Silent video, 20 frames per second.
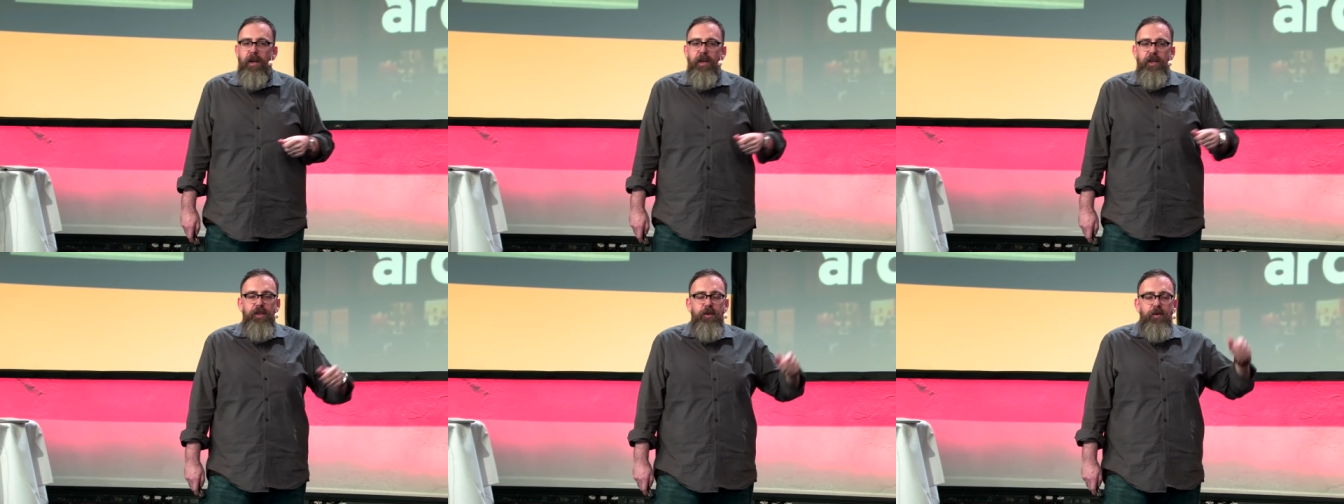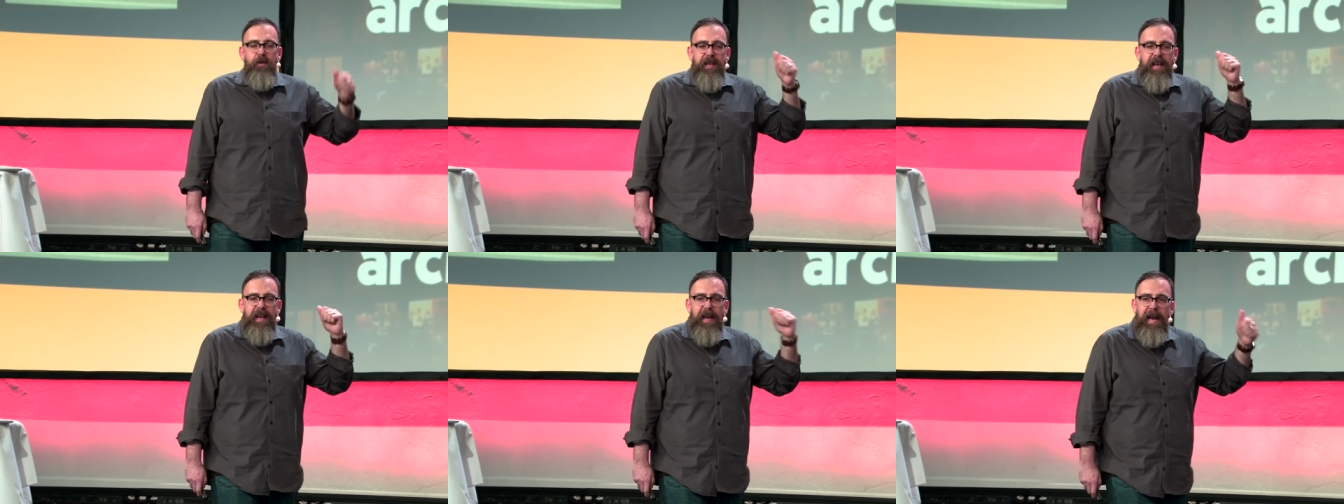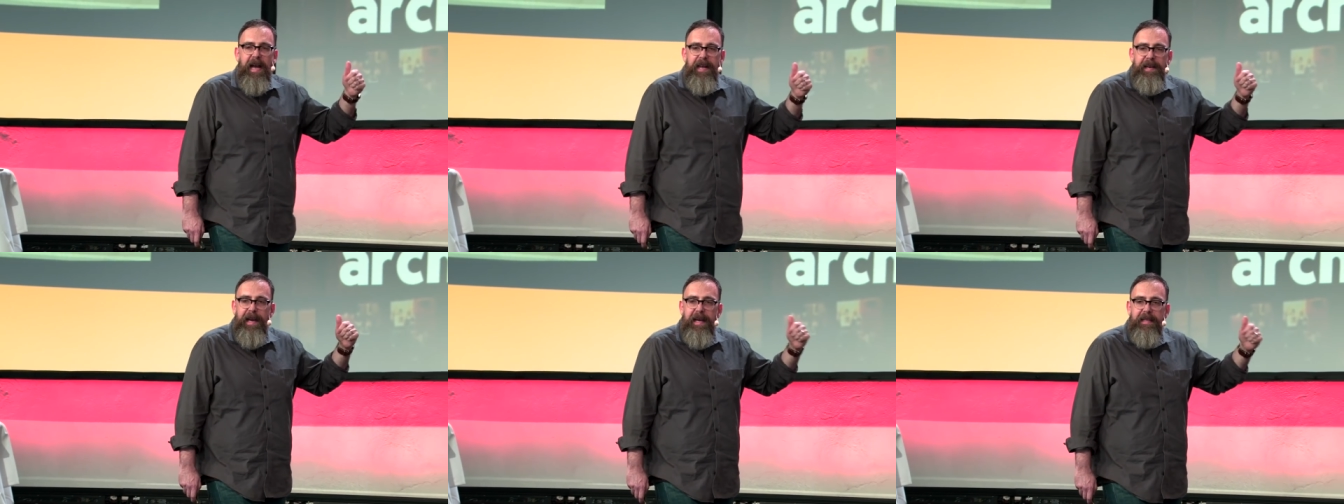You
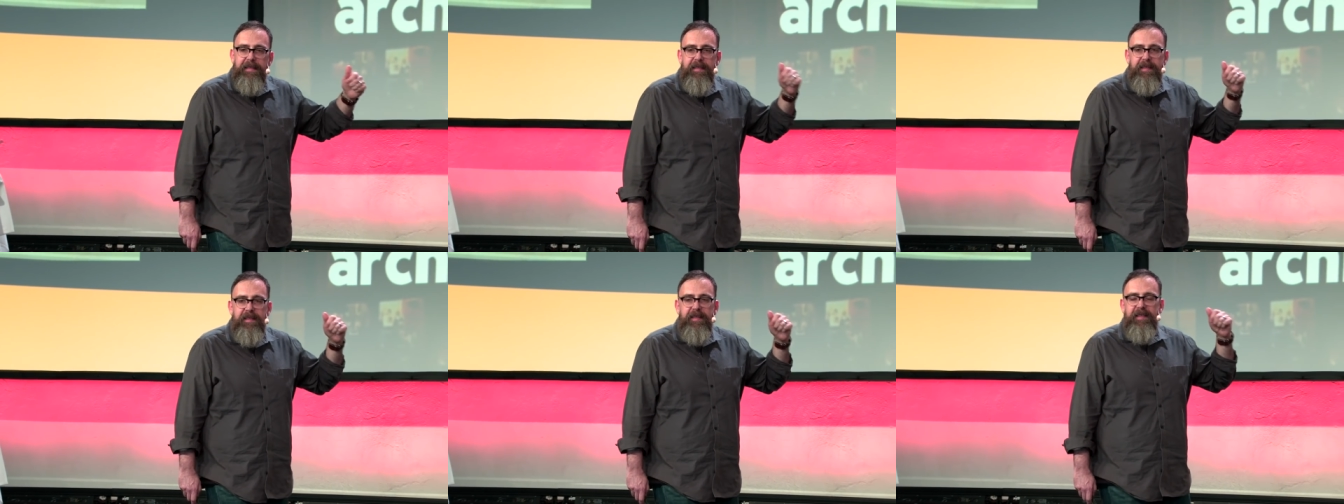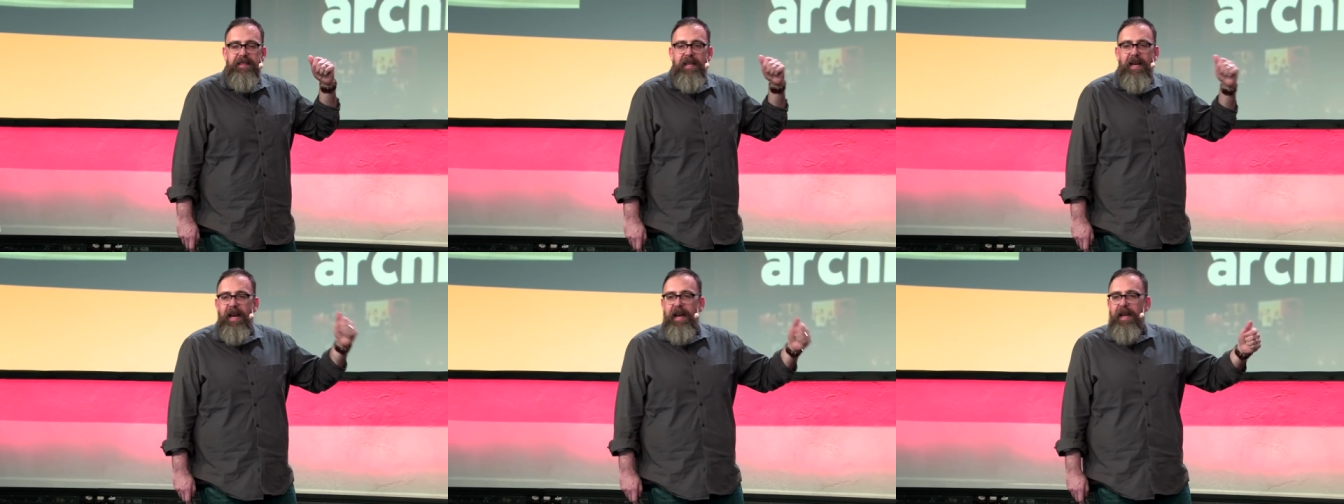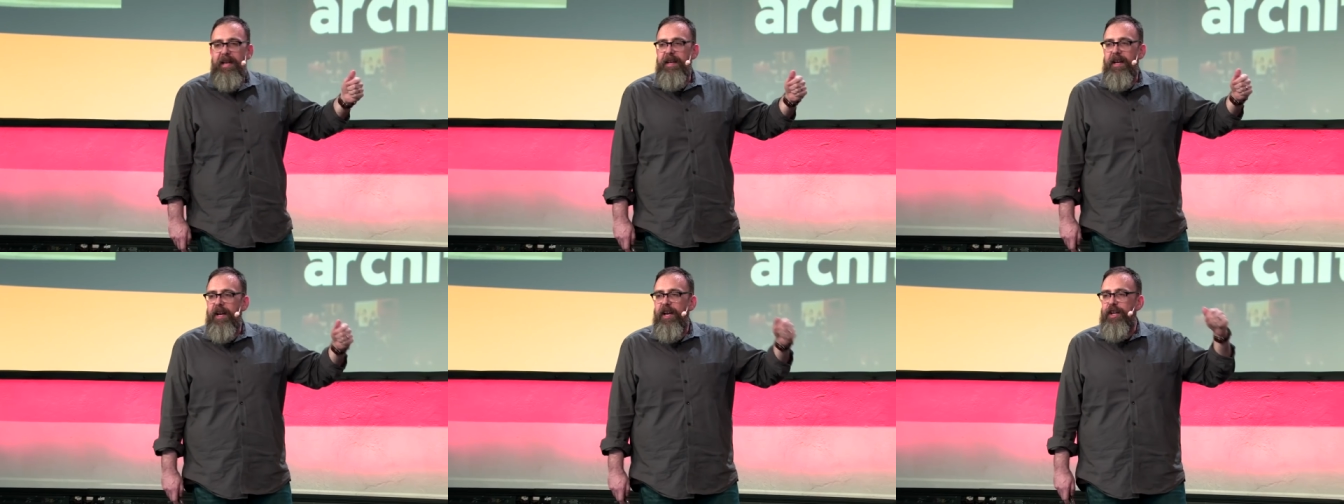cannot
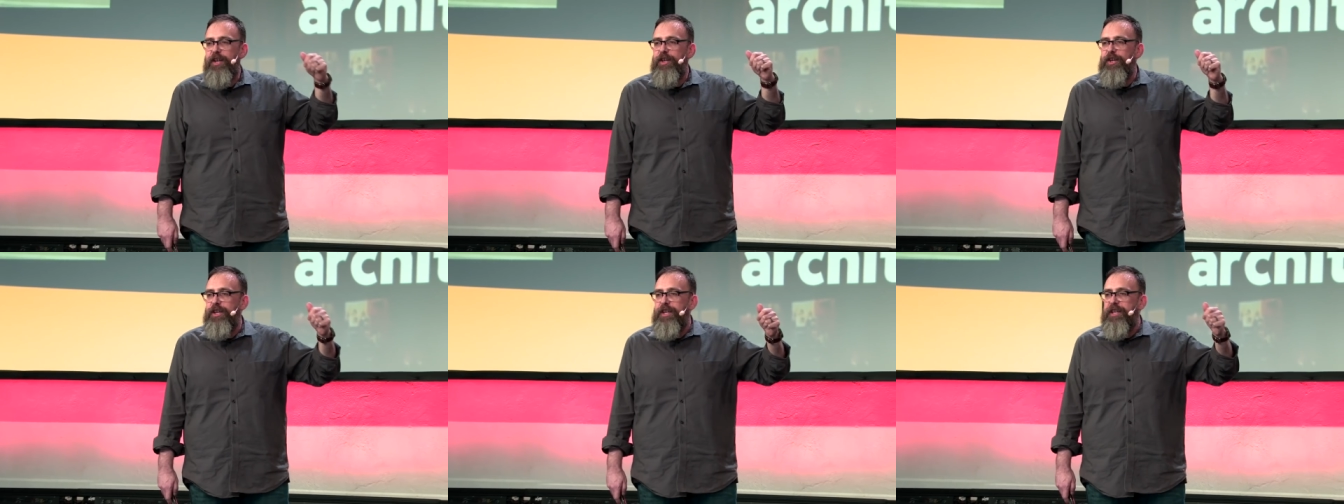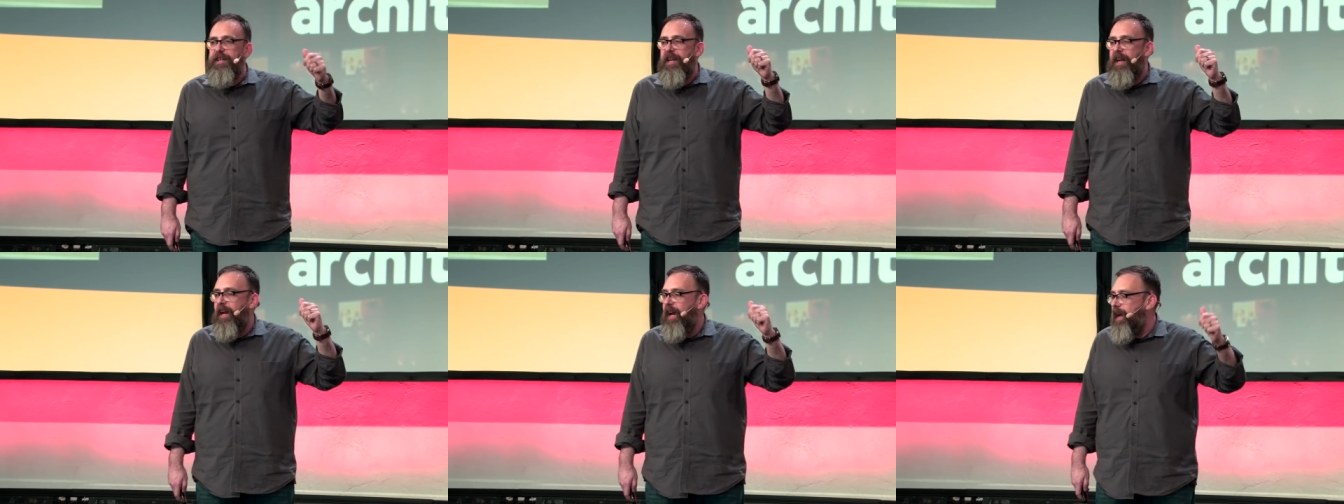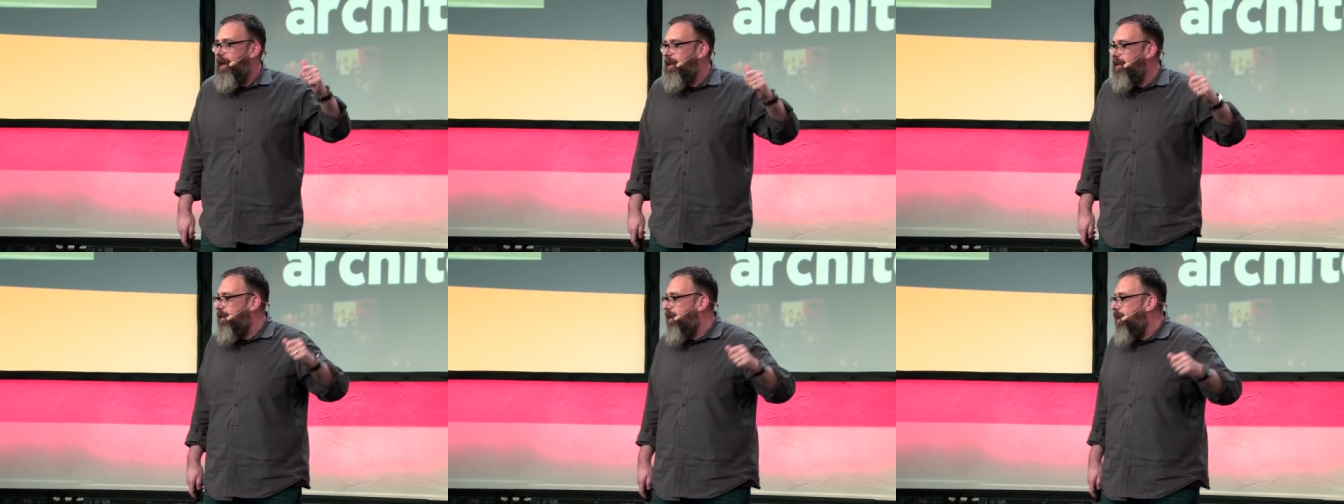design a good
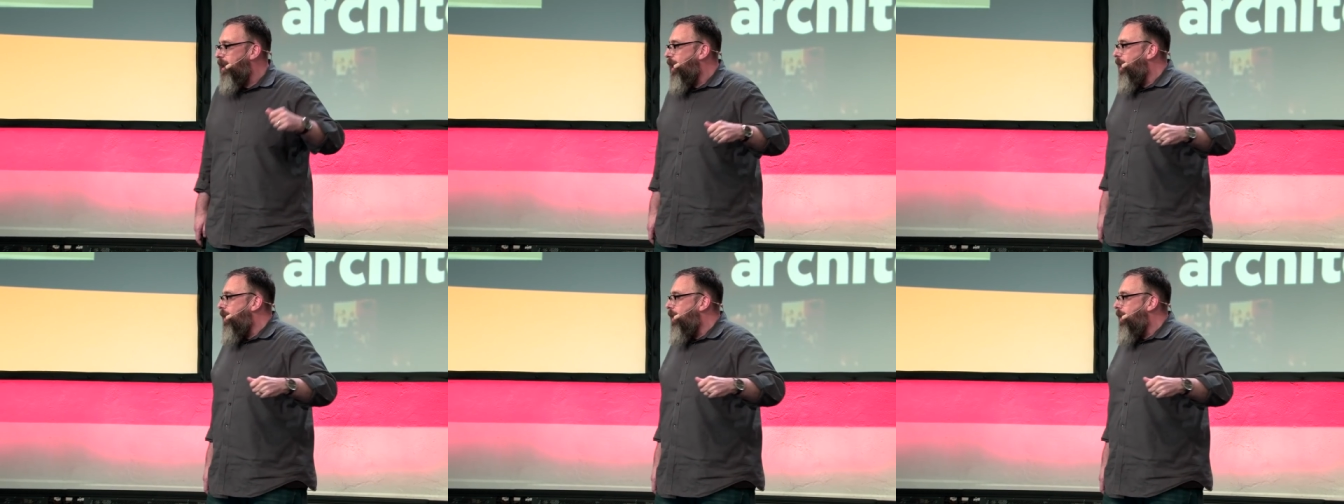gun